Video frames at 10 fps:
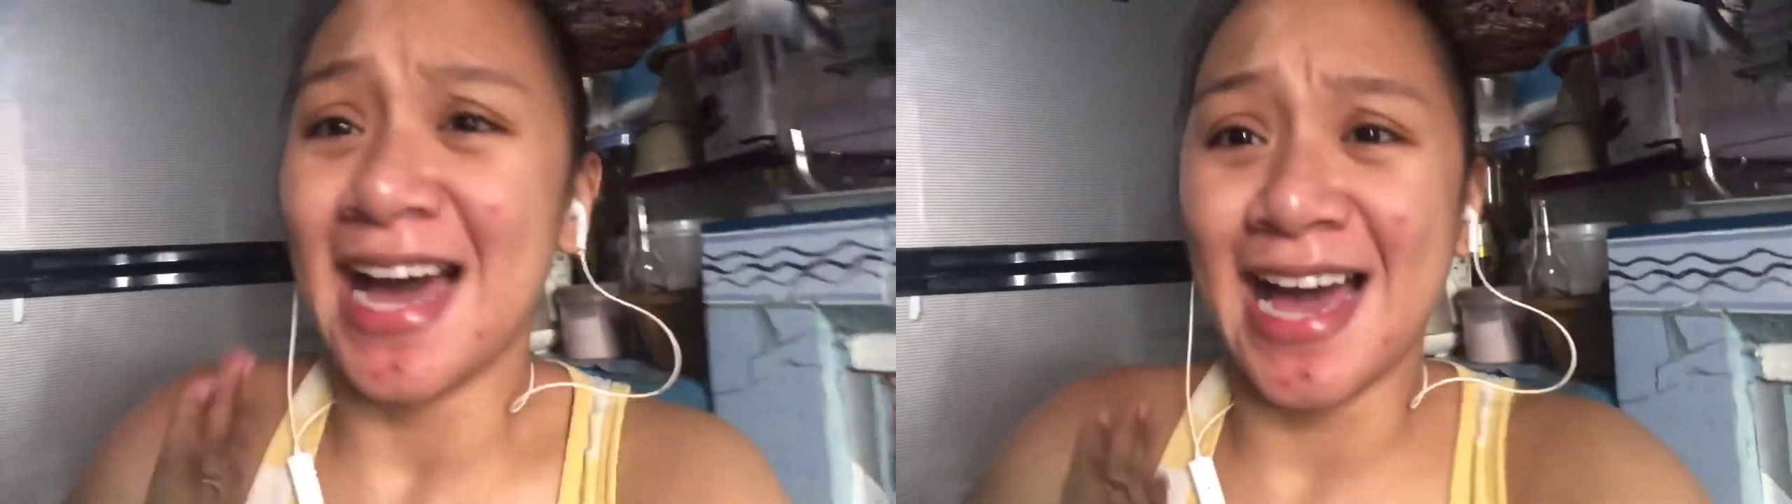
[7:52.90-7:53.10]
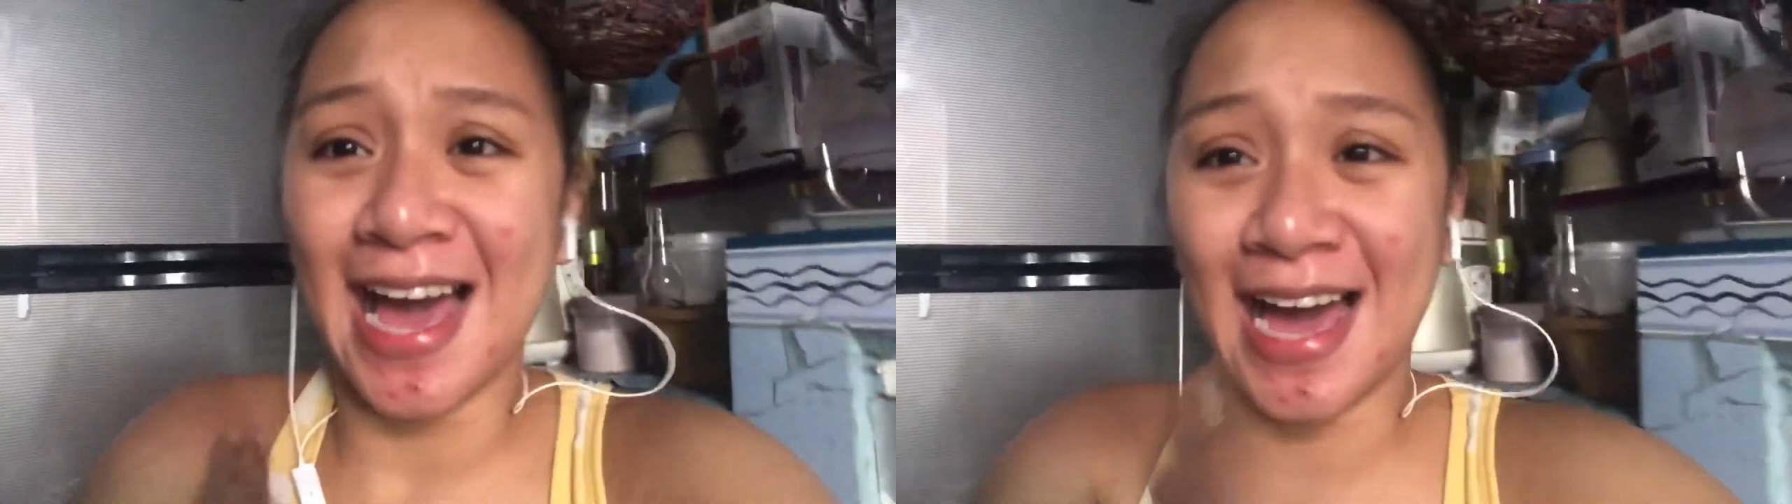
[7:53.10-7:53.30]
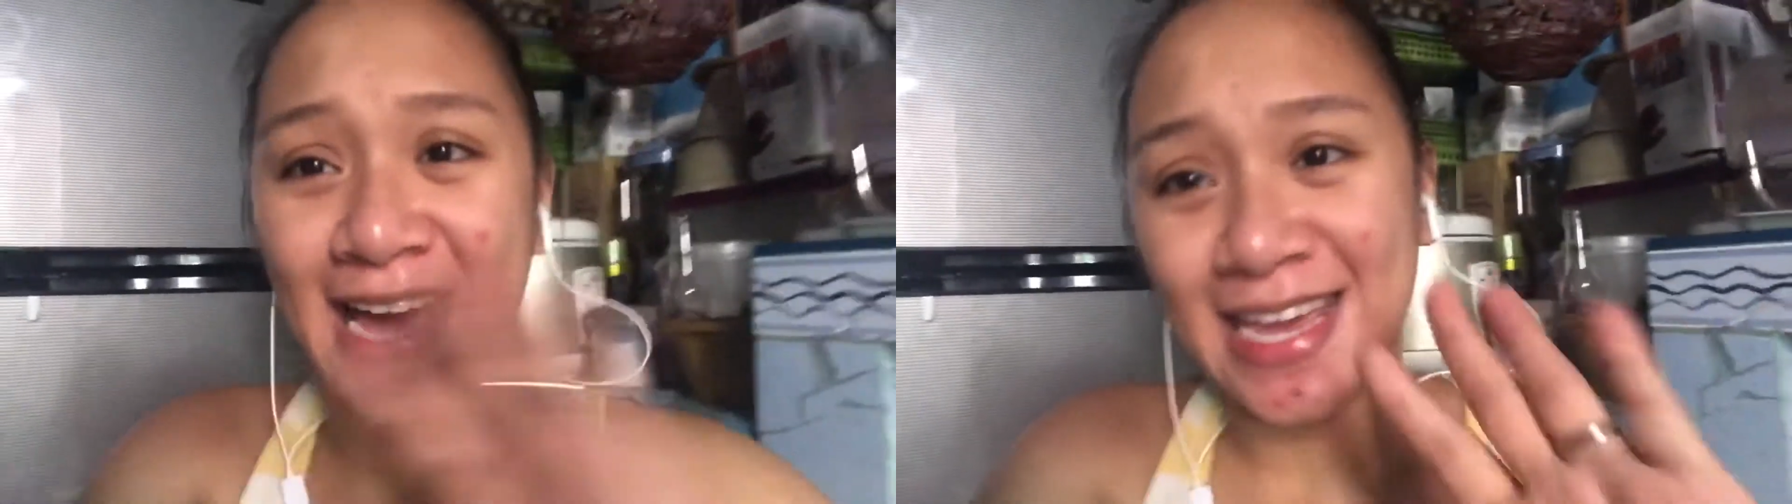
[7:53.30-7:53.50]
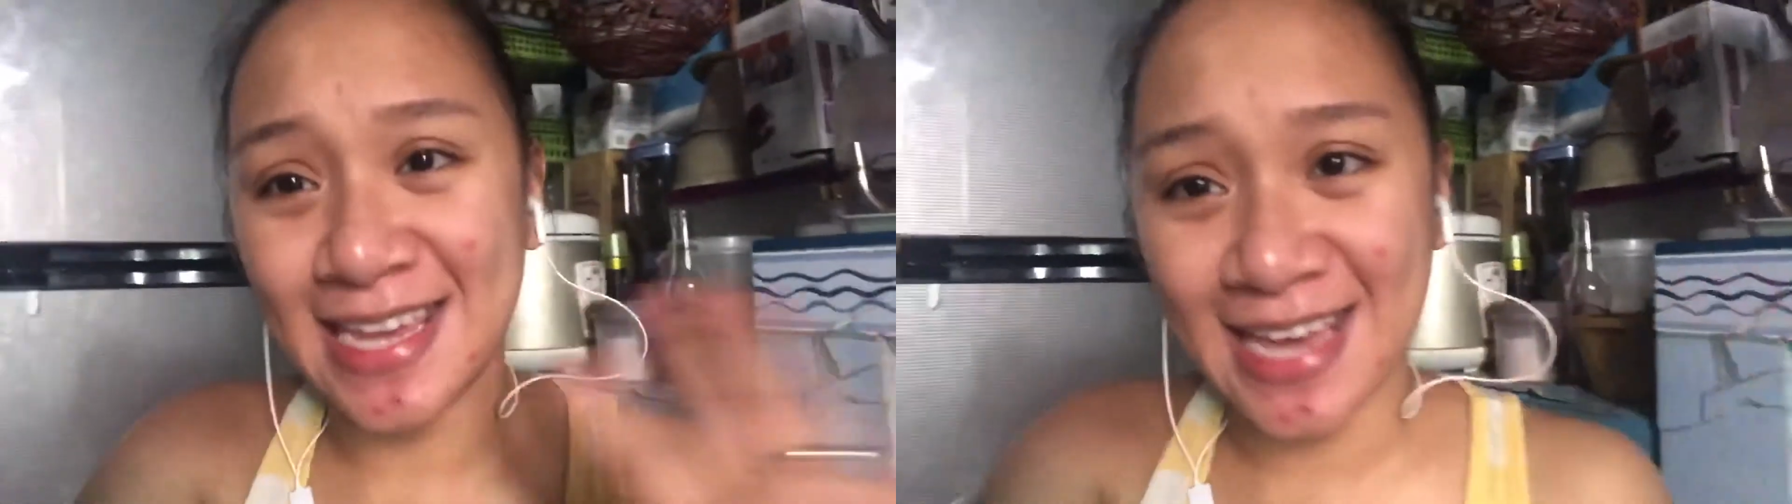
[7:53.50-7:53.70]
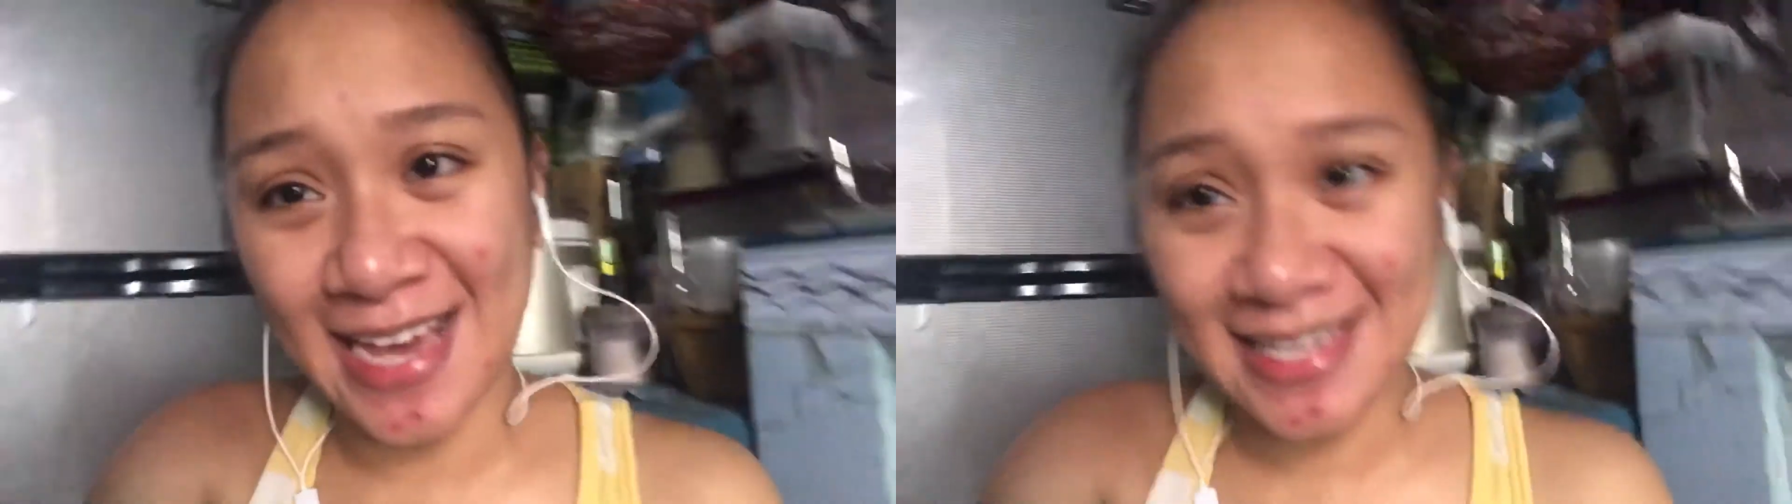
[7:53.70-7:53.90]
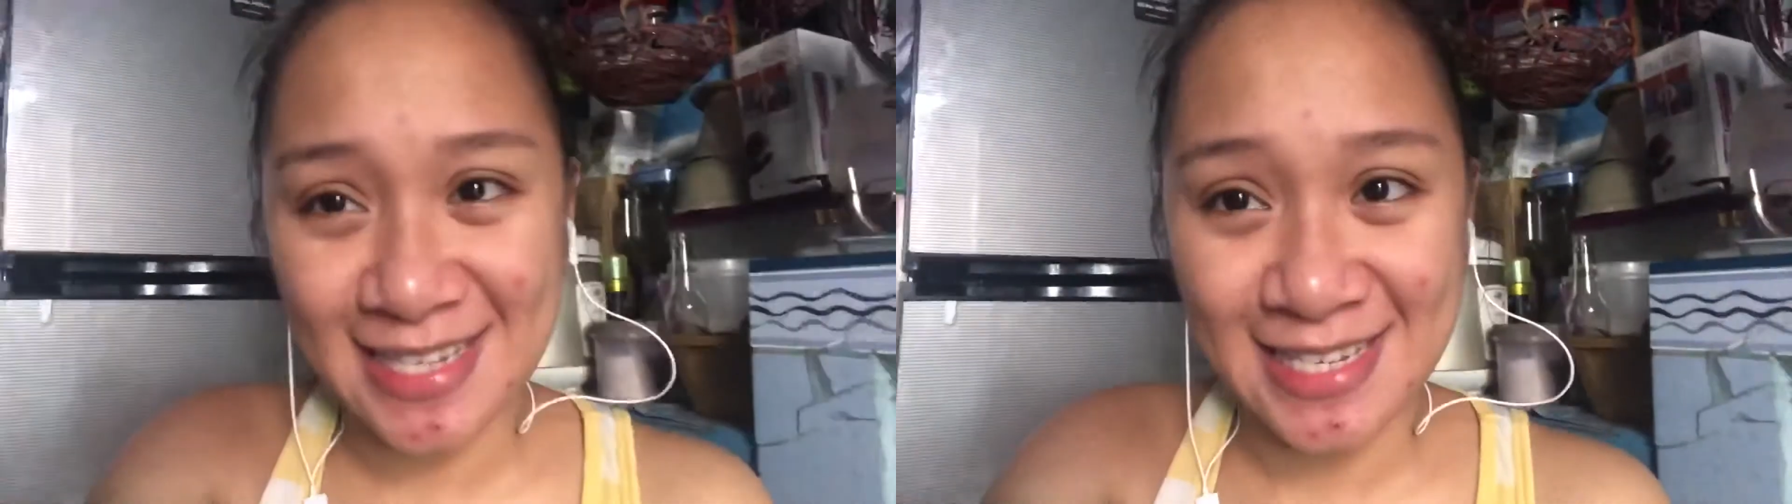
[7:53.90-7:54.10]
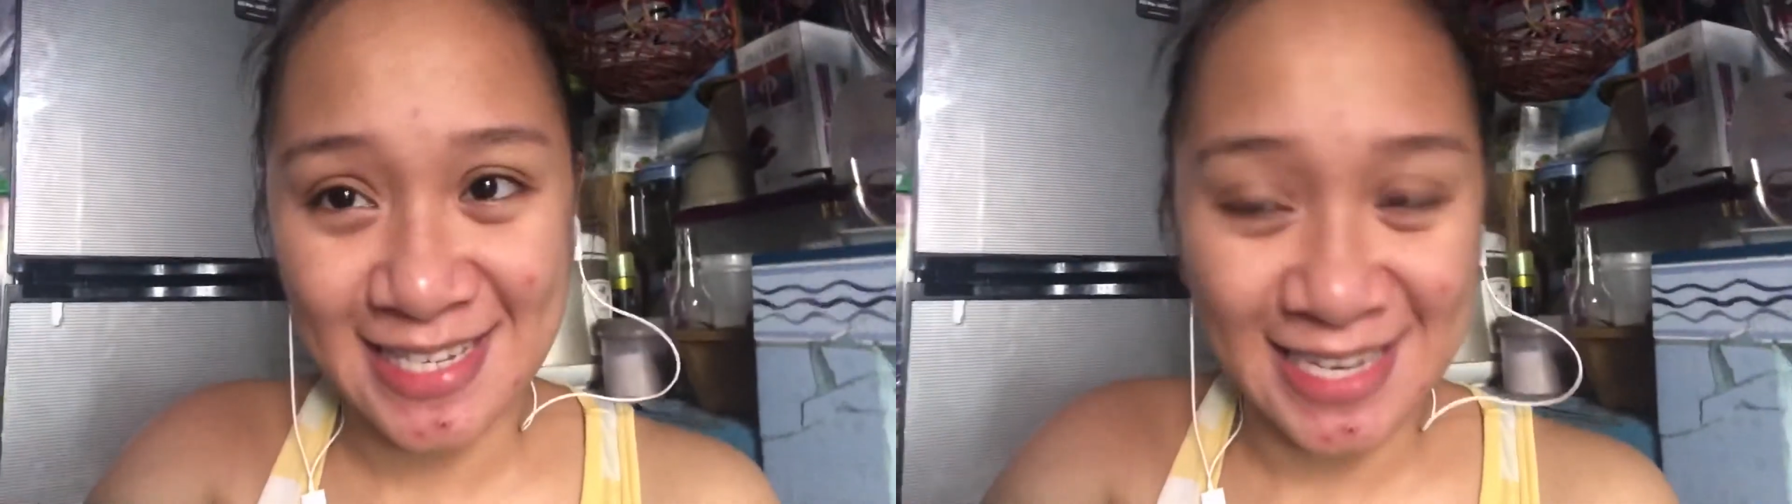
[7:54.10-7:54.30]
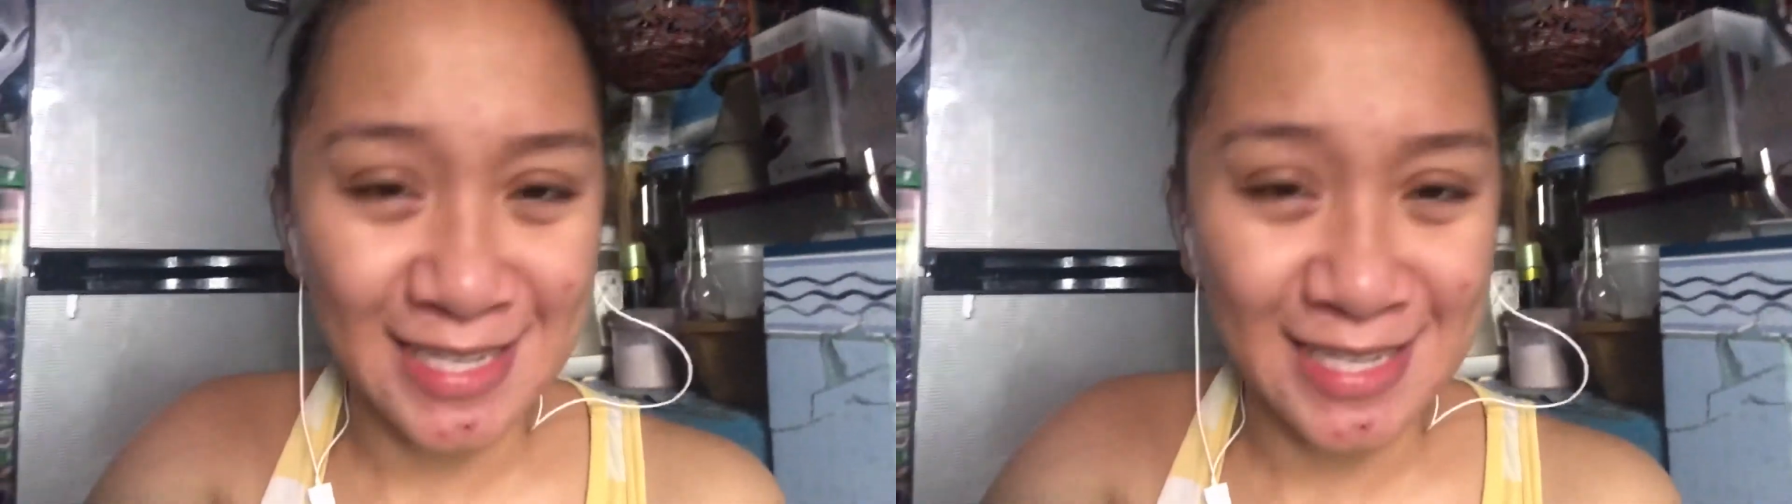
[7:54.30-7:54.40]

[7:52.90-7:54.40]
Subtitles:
I guess